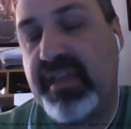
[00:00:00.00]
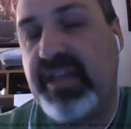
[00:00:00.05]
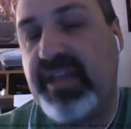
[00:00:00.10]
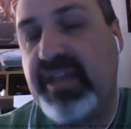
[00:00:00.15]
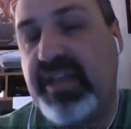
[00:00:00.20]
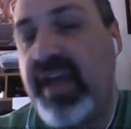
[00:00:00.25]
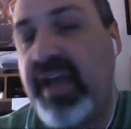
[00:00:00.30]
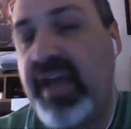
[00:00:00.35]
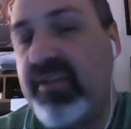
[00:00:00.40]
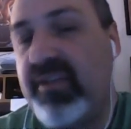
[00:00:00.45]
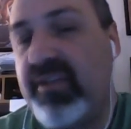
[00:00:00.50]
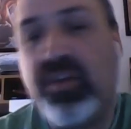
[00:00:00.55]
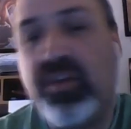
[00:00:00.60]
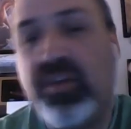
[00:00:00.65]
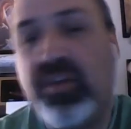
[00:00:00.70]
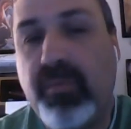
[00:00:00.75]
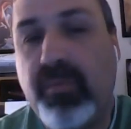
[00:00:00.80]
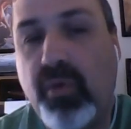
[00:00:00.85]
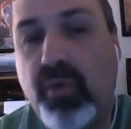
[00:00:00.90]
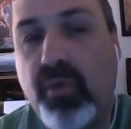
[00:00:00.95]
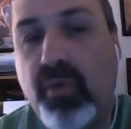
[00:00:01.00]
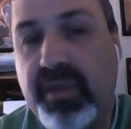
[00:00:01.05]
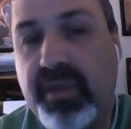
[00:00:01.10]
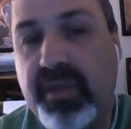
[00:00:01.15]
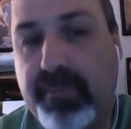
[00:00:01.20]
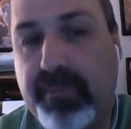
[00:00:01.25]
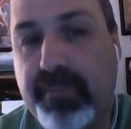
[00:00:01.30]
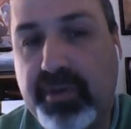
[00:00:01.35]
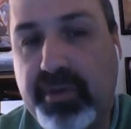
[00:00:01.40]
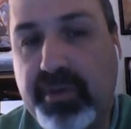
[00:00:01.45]
They dive a little more in the
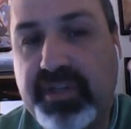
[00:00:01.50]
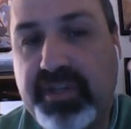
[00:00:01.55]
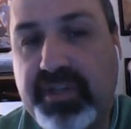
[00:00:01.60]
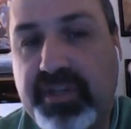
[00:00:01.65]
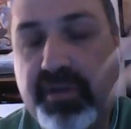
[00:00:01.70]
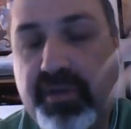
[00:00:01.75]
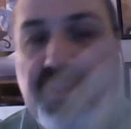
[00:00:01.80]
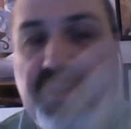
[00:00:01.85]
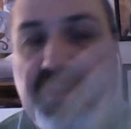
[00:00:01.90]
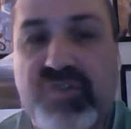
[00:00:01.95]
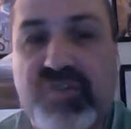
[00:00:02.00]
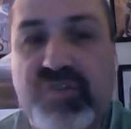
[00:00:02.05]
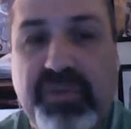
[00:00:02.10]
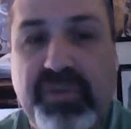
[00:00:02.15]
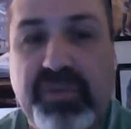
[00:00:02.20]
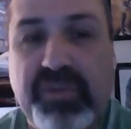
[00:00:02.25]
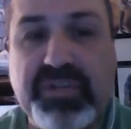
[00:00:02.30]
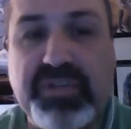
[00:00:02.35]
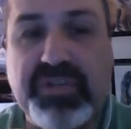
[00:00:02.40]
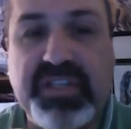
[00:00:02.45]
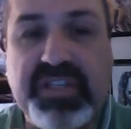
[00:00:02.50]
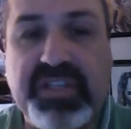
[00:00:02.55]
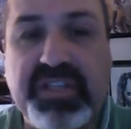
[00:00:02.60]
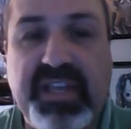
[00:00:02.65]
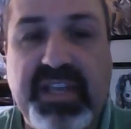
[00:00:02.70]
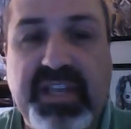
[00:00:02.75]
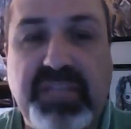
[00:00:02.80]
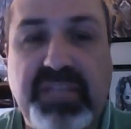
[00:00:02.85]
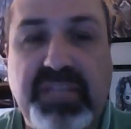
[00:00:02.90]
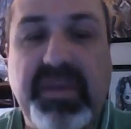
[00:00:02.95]
books under the descriptions of
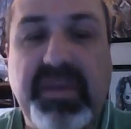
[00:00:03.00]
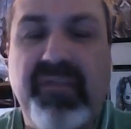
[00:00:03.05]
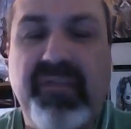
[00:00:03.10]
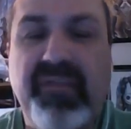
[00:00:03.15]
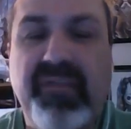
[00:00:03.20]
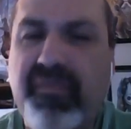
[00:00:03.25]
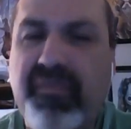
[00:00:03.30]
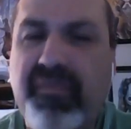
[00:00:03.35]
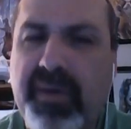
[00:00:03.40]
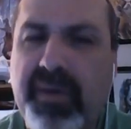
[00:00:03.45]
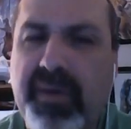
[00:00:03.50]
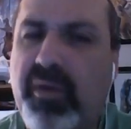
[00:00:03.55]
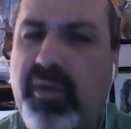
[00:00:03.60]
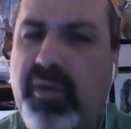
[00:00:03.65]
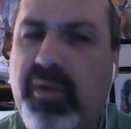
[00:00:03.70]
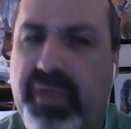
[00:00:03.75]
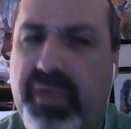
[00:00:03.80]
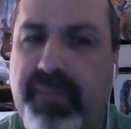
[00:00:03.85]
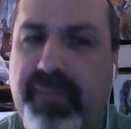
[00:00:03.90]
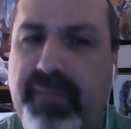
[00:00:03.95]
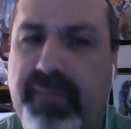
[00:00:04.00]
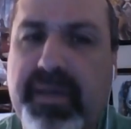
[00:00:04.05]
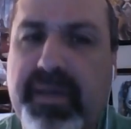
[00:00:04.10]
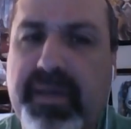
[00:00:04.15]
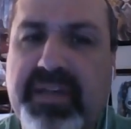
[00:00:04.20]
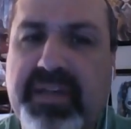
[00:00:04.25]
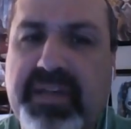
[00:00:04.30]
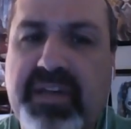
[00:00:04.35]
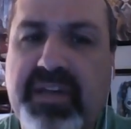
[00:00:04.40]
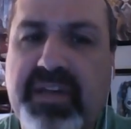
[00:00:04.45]
these, but get familiar with them
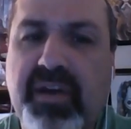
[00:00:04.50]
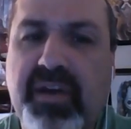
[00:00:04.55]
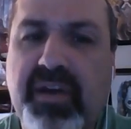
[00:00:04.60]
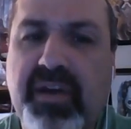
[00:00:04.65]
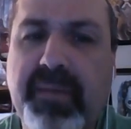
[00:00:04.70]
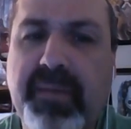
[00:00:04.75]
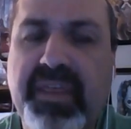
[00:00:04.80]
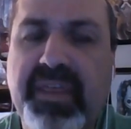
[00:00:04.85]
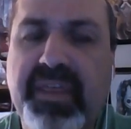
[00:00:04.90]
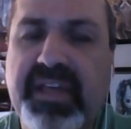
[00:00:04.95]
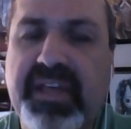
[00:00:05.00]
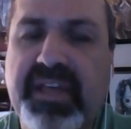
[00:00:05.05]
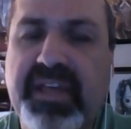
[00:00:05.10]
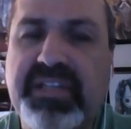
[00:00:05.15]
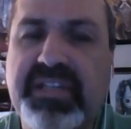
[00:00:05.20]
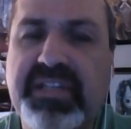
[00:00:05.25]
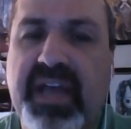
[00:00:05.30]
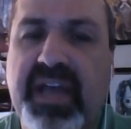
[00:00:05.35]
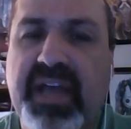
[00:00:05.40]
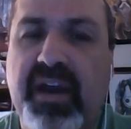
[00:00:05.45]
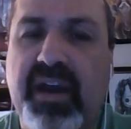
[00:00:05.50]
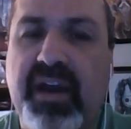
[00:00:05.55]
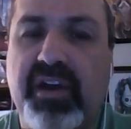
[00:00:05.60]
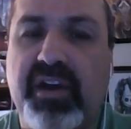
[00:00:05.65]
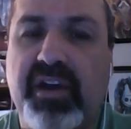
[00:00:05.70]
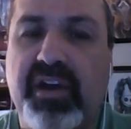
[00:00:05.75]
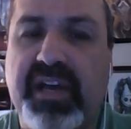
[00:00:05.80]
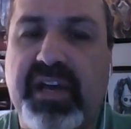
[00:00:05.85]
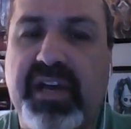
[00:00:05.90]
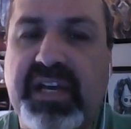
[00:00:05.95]
because they're going to be things that are
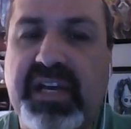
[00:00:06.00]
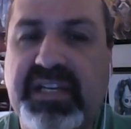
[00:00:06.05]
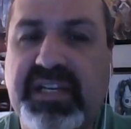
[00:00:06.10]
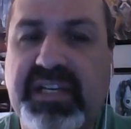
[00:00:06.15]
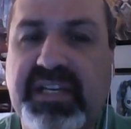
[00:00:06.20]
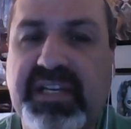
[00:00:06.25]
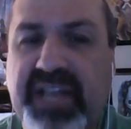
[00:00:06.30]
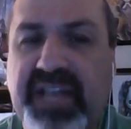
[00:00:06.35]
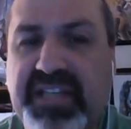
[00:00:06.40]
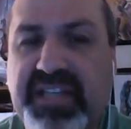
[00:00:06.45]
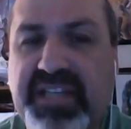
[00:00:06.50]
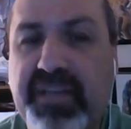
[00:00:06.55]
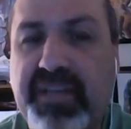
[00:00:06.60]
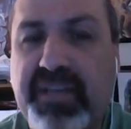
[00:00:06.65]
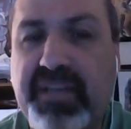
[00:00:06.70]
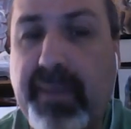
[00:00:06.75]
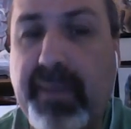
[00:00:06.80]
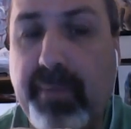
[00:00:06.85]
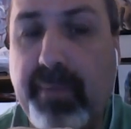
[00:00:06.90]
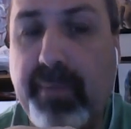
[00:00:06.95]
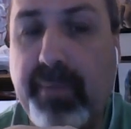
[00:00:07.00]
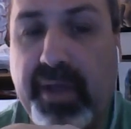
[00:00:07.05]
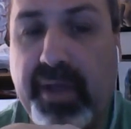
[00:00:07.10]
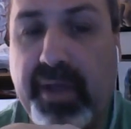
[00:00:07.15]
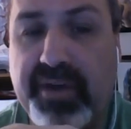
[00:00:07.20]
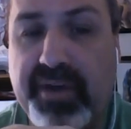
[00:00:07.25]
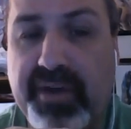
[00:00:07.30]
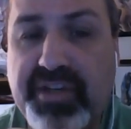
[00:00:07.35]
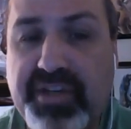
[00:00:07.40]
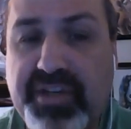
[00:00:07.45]
going to get contested by
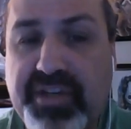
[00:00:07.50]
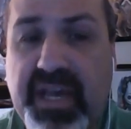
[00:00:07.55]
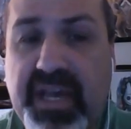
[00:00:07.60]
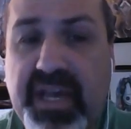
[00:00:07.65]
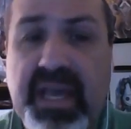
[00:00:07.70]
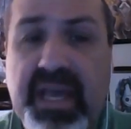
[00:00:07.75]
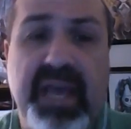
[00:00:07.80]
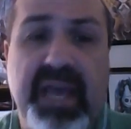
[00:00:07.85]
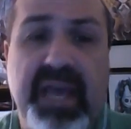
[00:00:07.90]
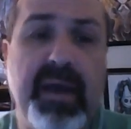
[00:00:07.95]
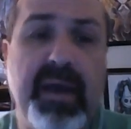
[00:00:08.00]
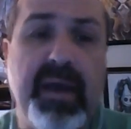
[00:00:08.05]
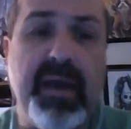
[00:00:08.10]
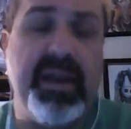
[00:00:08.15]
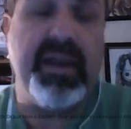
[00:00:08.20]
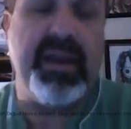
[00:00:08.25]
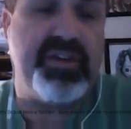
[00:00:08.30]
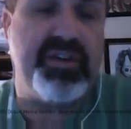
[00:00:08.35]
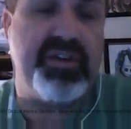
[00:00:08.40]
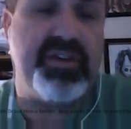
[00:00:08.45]
players in your